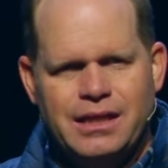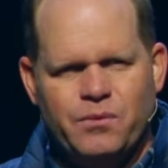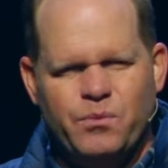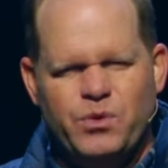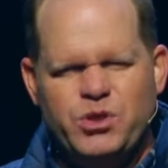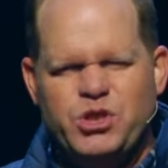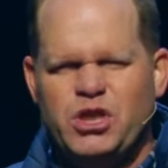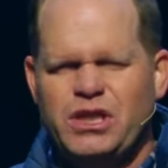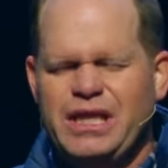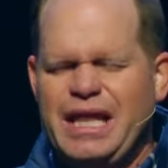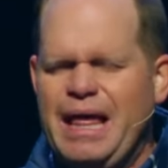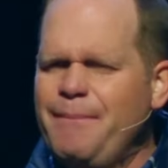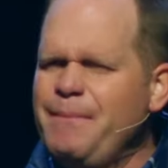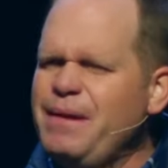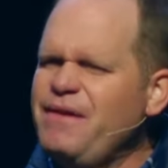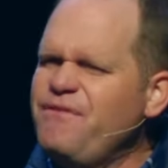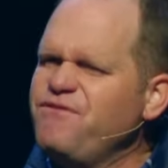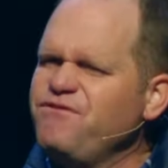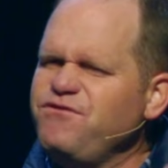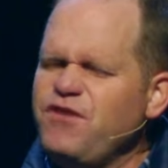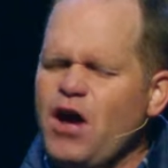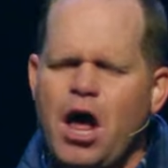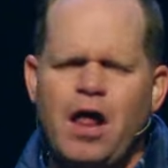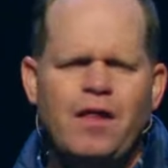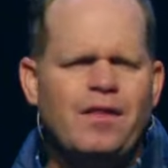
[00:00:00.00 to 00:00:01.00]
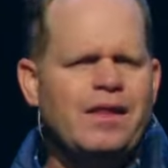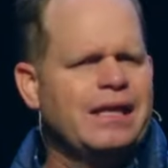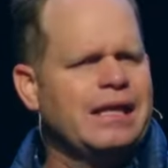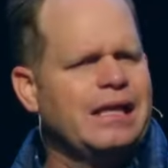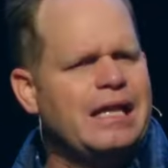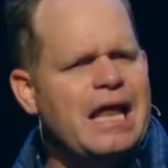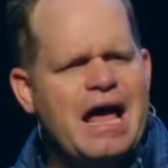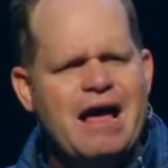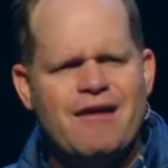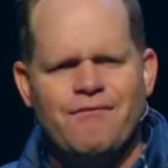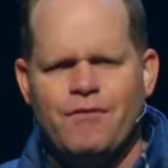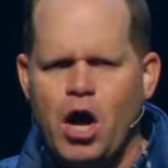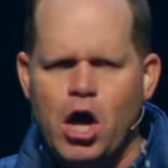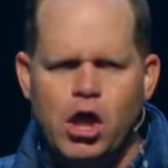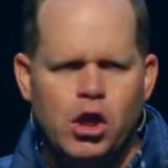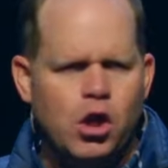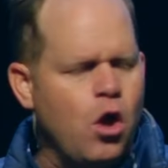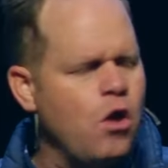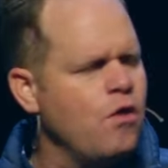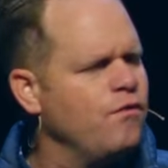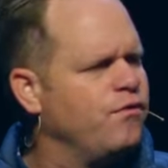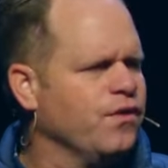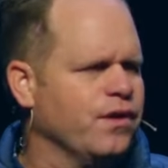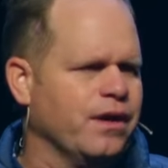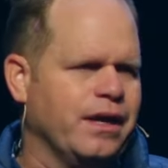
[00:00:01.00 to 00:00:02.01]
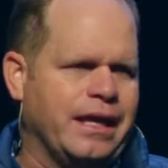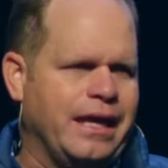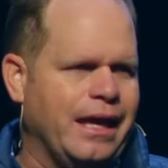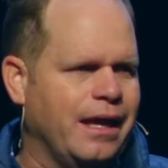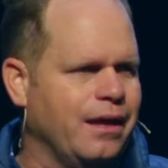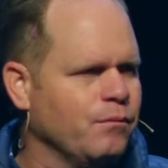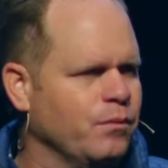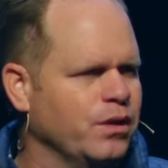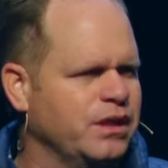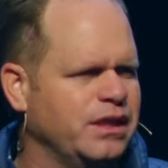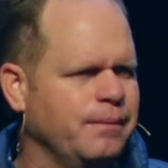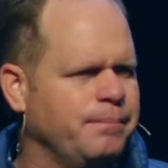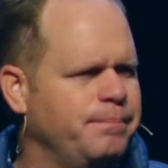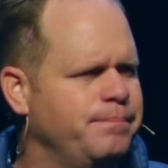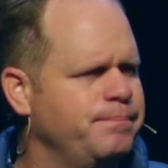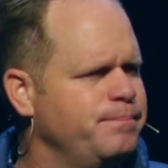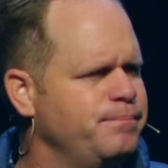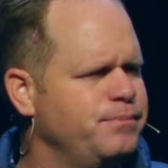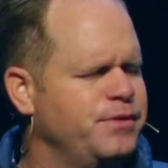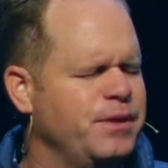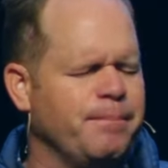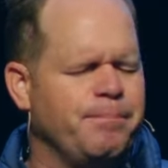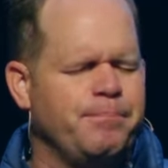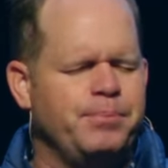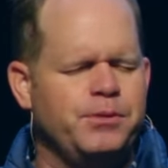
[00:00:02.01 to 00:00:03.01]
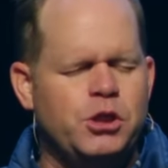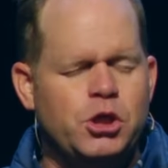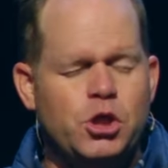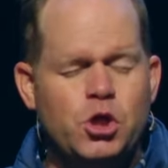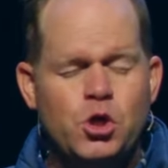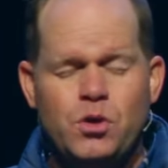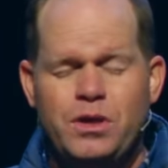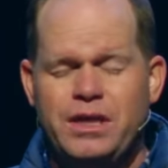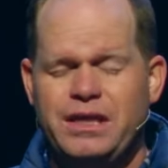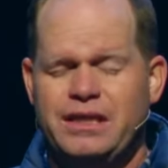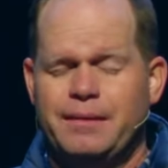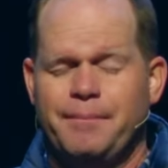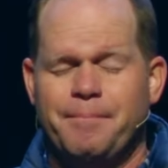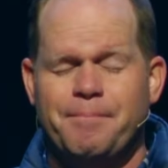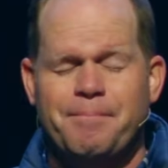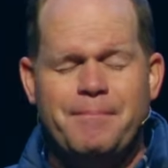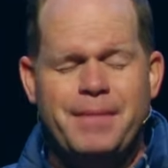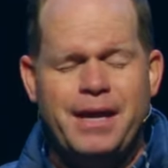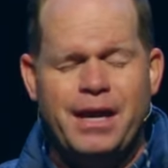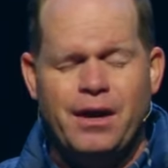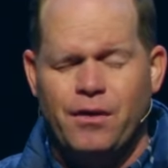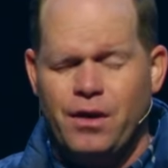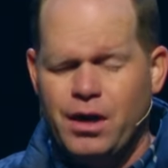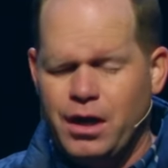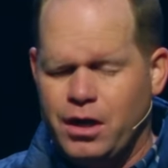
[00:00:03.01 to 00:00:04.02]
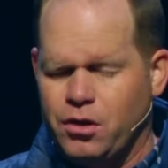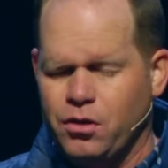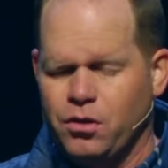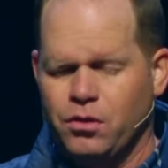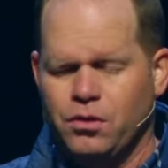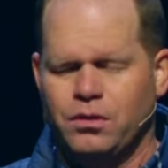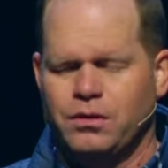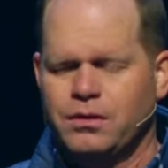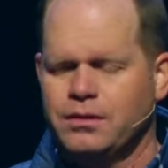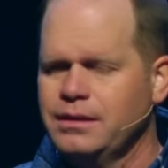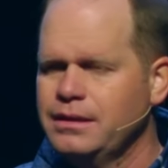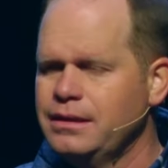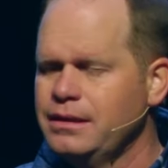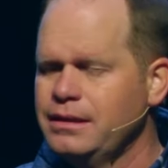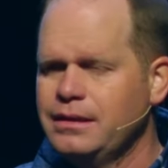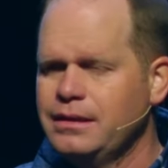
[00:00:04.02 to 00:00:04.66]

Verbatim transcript: Would you let me fall in love all over again with the, the beauty, the miracle,